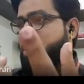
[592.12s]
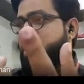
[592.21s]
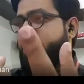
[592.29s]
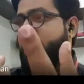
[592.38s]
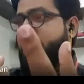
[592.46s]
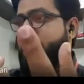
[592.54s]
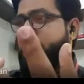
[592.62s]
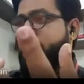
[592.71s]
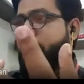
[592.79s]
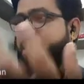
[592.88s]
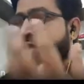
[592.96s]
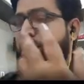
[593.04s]
not defined here,
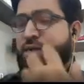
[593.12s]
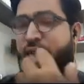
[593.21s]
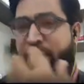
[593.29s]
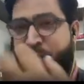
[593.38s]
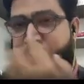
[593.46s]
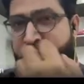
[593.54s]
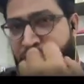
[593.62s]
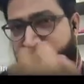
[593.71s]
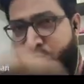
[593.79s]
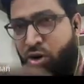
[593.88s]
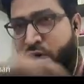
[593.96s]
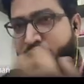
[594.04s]
and the type
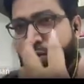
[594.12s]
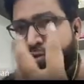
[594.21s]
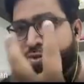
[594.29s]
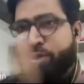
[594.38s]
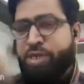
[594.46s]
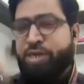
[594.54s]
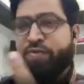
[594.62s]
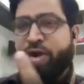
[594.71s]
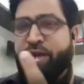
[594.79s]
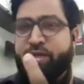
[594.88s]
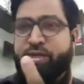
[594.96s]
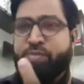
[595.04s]
need not have to be
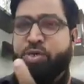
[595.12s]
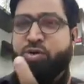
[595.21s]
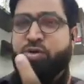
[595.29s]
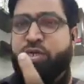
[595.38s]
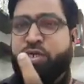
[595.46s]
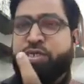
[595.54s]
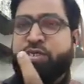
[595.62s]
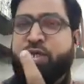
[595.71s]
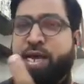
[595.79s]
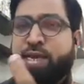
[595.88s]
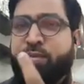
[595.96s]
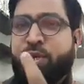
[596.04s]
defined here because it is
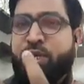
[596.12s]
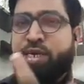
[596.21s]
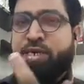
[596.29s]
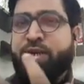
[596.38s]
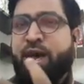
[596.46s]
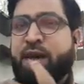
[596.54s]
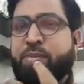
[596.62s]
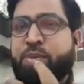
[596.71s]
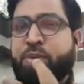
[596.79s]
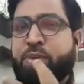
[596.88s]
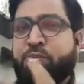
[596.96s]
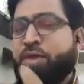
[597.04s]
dynamically typed
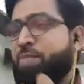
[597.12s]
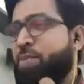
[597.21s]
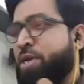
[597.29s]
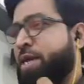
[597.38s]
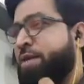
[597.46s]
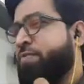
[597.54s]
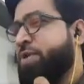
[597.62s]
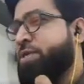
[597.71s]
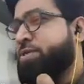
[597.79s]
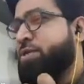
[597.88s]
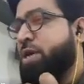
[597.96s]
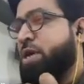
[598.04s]
programming language.
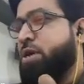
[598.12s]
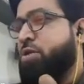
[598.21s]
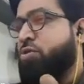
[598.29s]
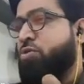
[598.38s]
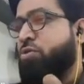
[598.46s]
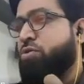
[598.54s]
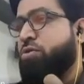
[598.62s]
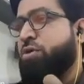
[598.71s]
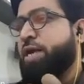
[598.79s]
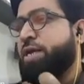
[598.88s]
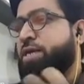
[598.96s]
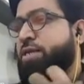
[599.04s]
So
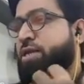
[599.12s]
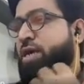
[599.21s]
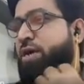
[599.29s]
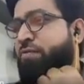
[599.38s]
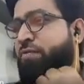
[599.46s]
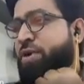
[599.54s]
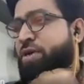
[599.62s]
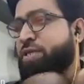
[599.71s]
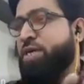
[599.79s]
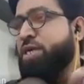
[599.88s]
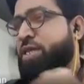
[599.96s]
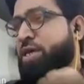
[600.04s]
that is a
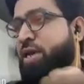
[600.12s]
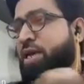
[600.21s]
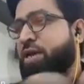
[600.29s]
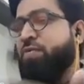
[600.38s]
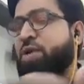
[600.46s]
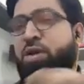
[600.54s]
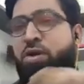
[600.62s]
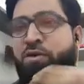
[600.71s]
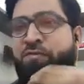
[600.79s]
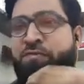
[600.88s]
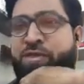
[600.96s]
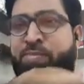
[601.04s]
further level
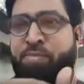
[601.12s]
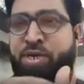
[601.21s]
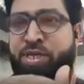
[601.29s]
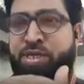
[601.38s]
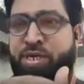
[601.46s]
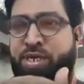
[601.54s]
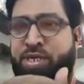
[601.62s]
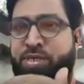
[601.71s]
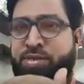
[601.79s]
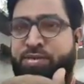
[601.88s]
of simplicity